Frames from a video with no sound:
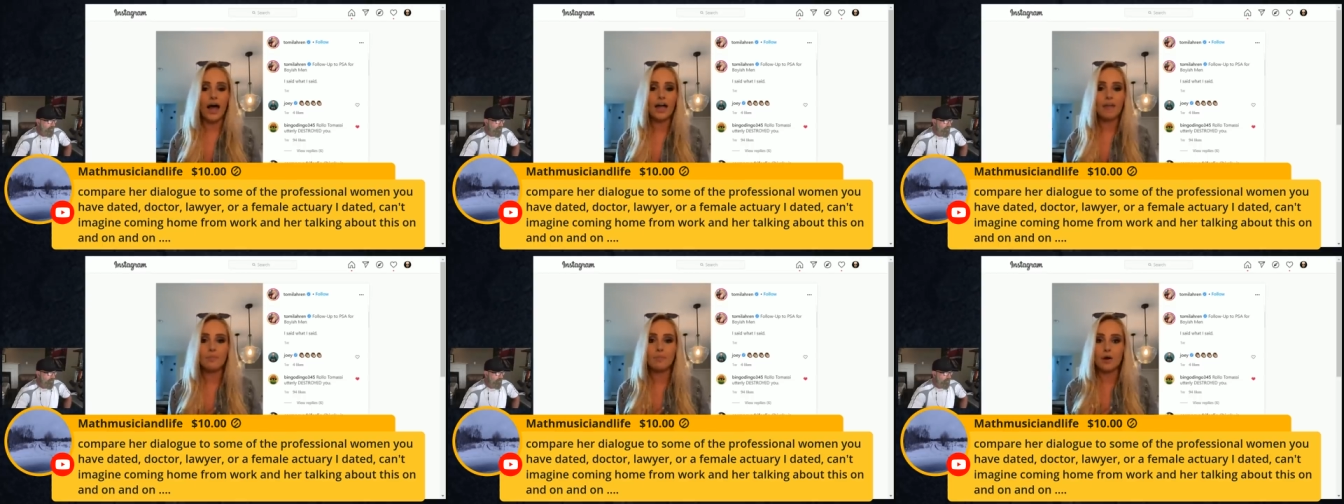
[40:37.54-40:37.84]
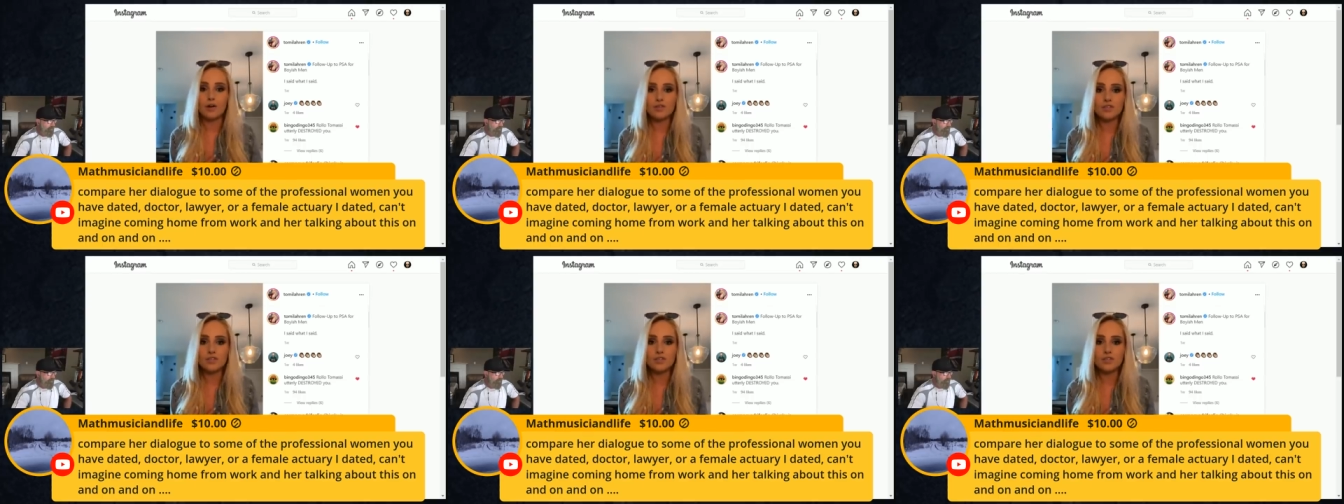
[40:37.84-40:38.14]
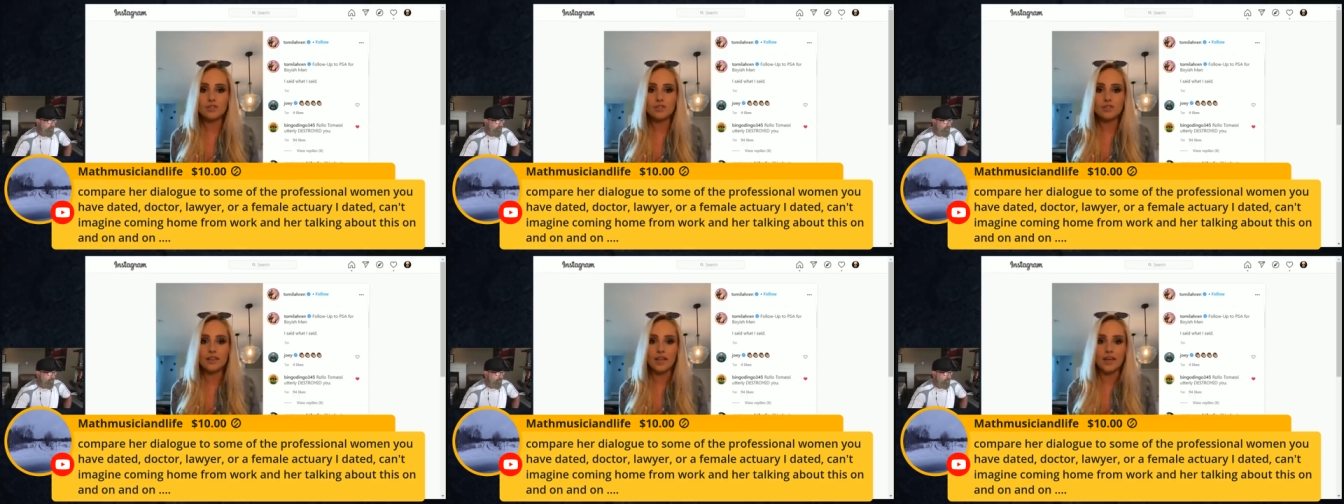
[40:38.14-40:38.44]
I
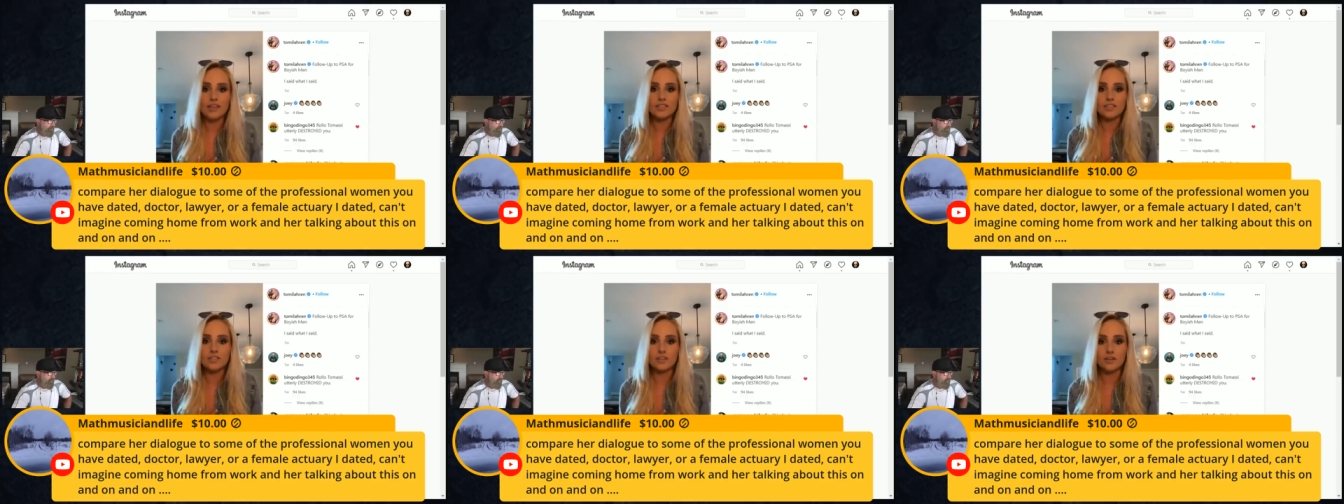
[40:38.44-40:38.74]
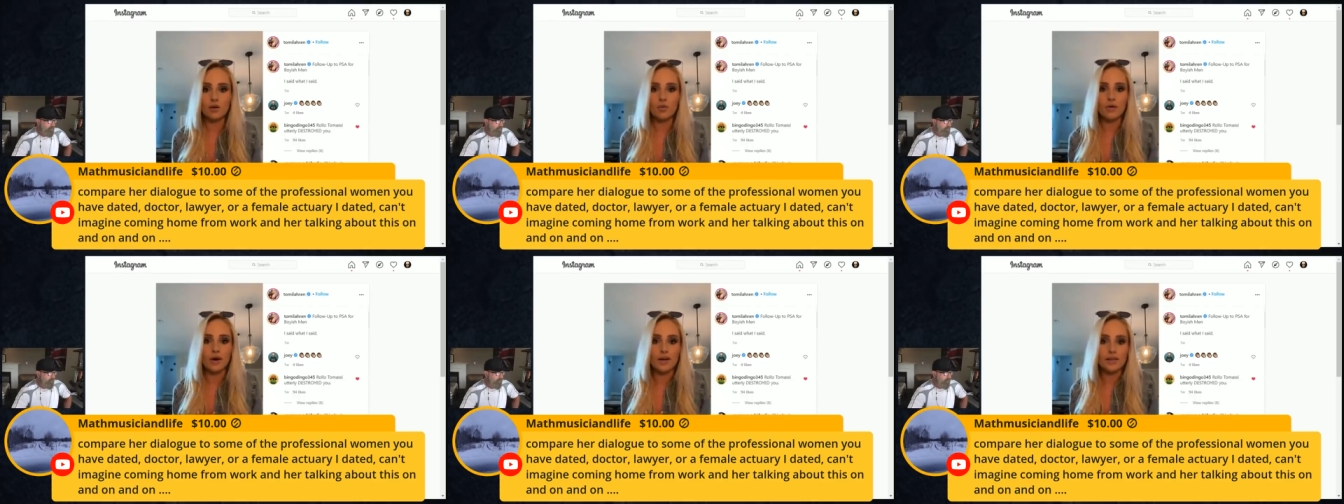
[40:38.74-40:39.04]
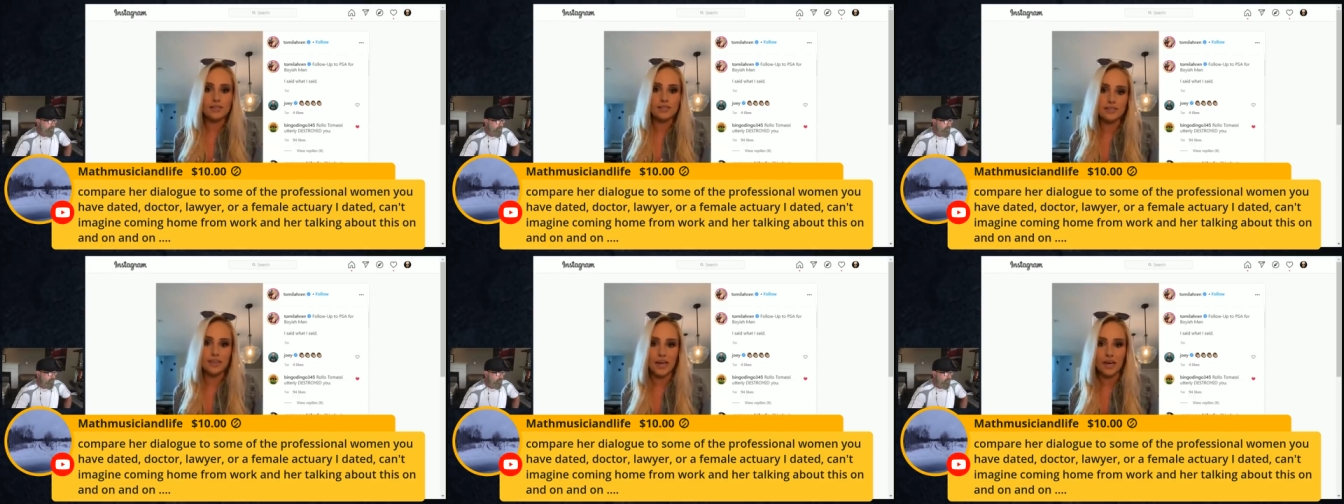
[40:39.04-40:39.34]
personally like to know
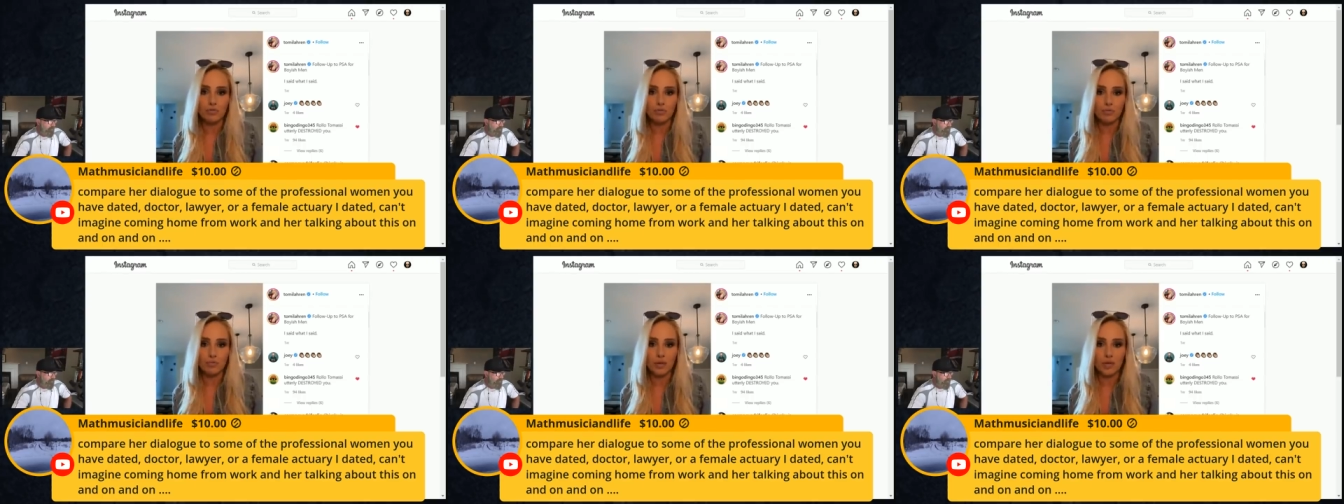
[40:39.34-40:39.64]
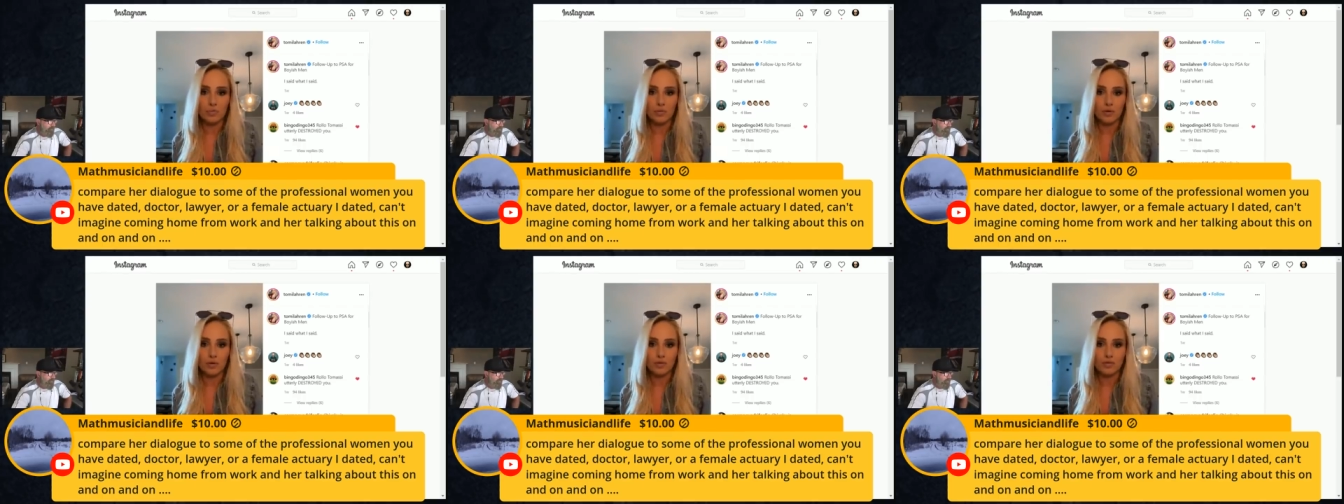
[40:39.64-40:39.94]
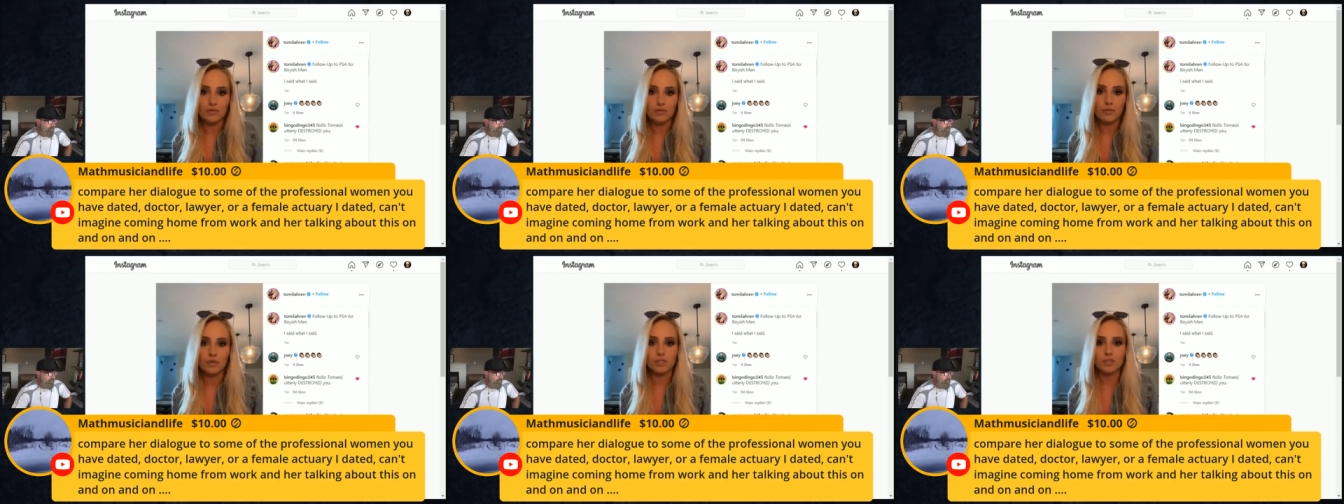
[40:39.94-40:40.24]
where I stand with
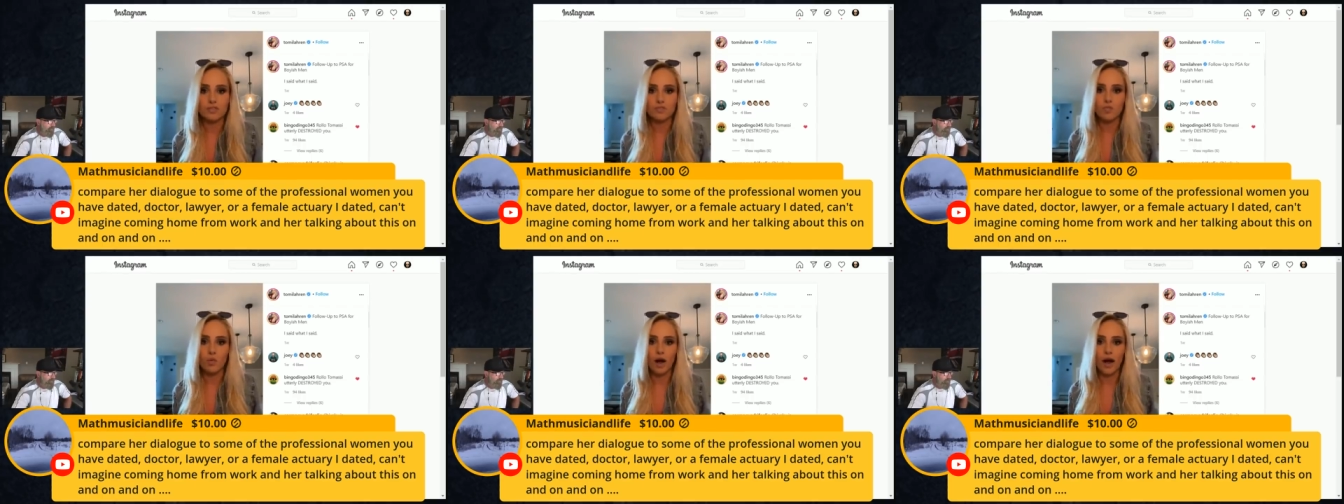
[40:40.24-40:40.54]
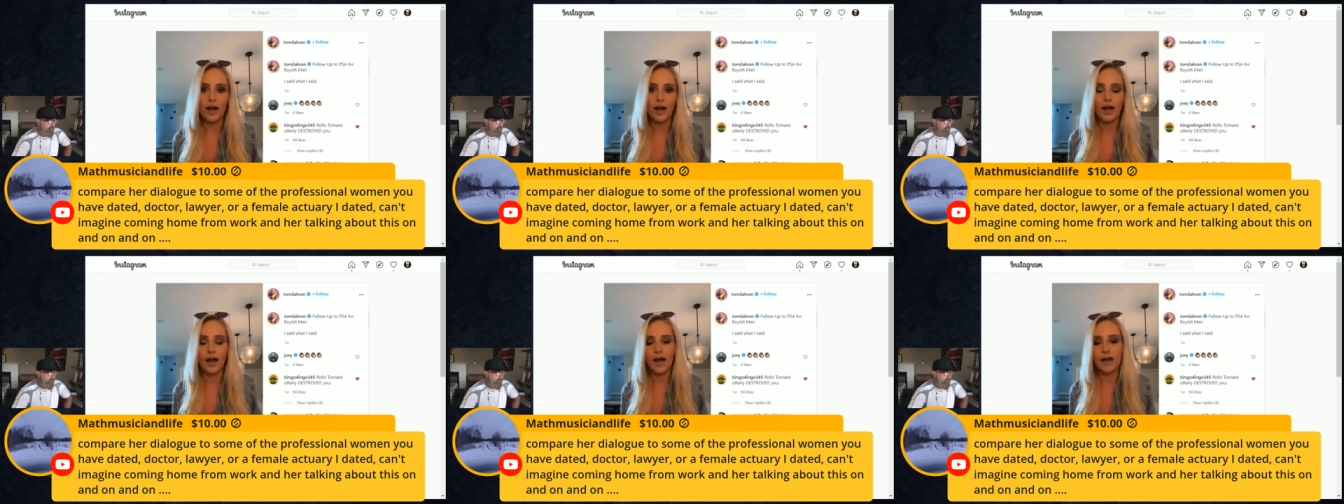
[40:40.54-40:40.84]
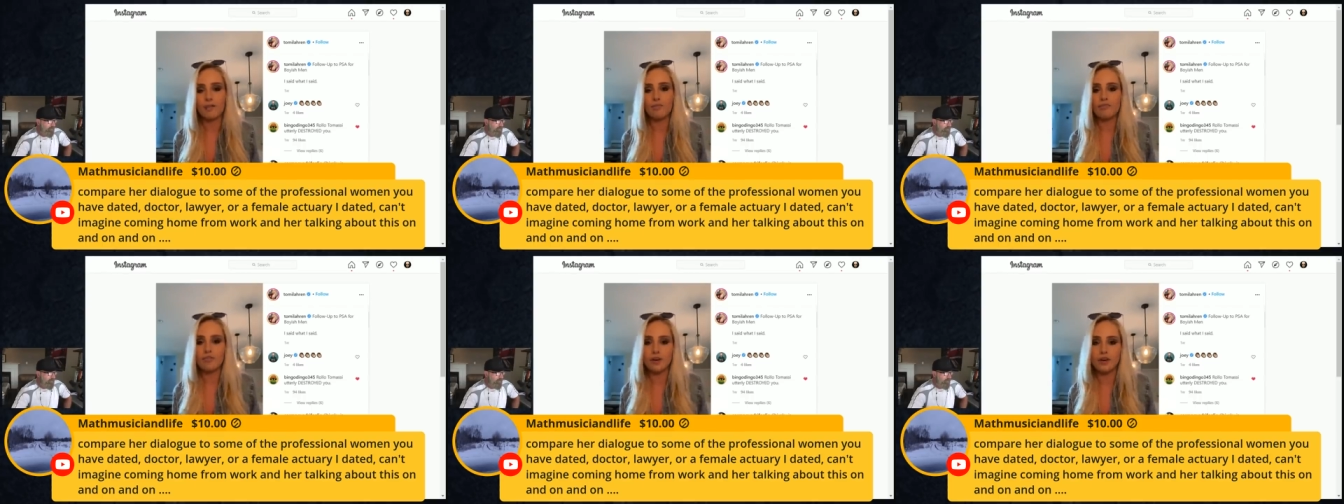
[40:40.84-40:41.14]
people, which is why
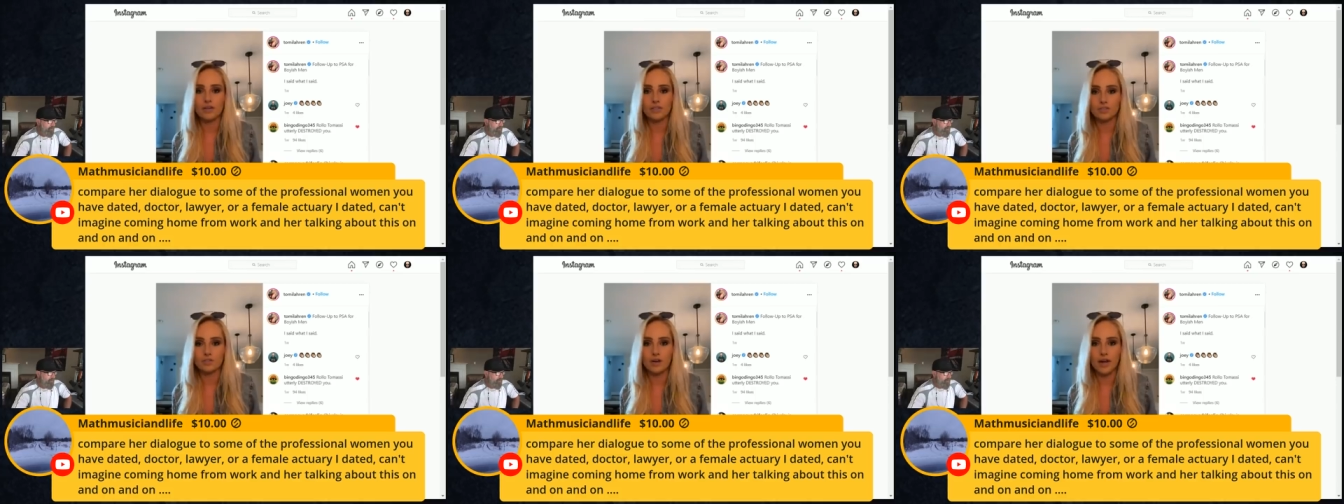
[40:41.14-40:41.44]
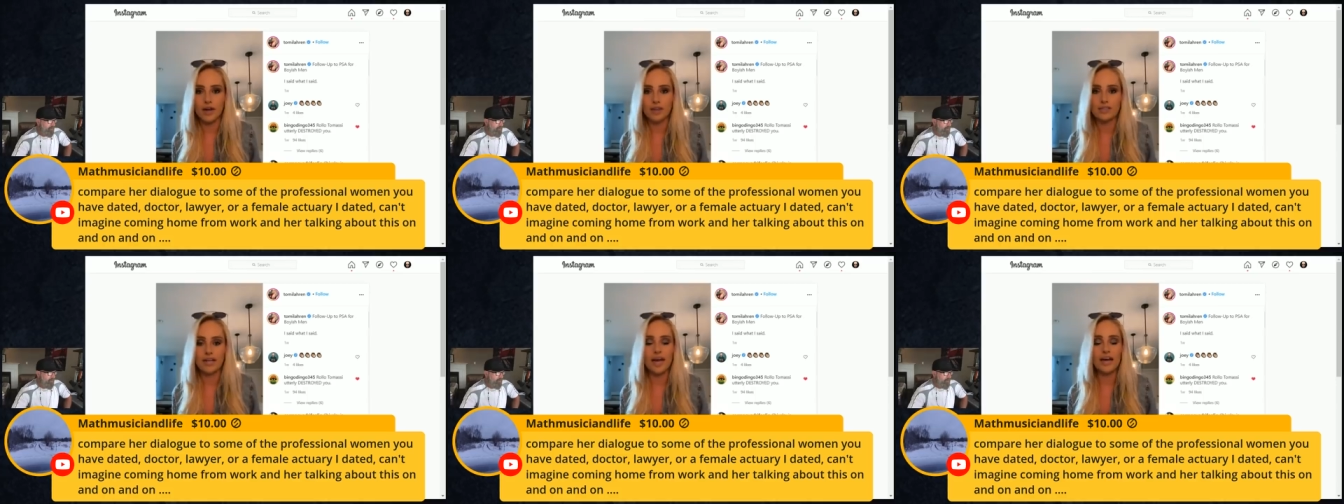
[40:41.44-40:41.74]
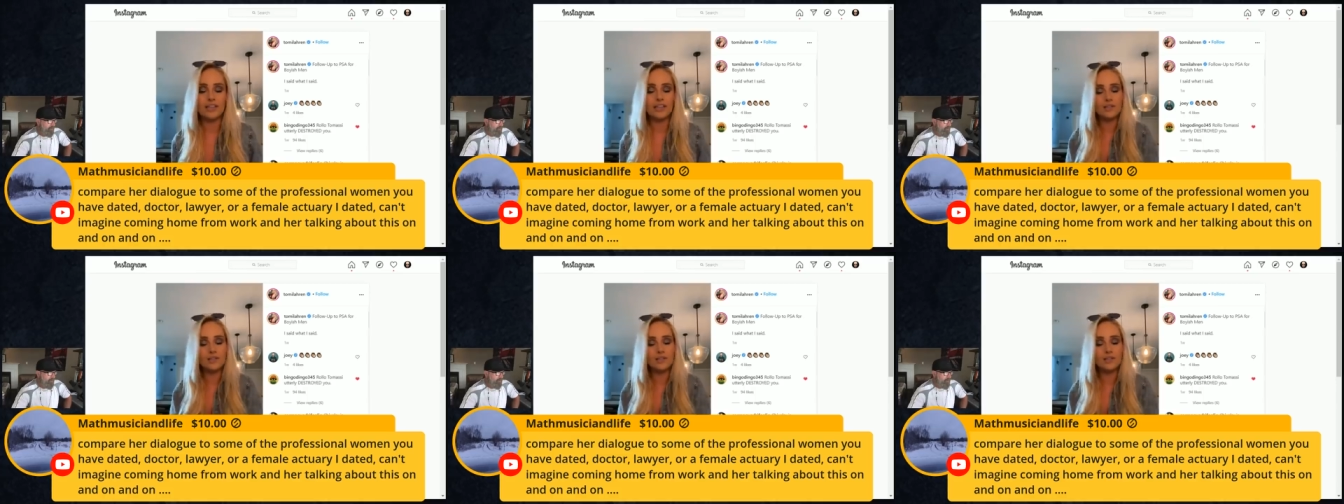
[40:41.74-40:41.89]
I am very direct.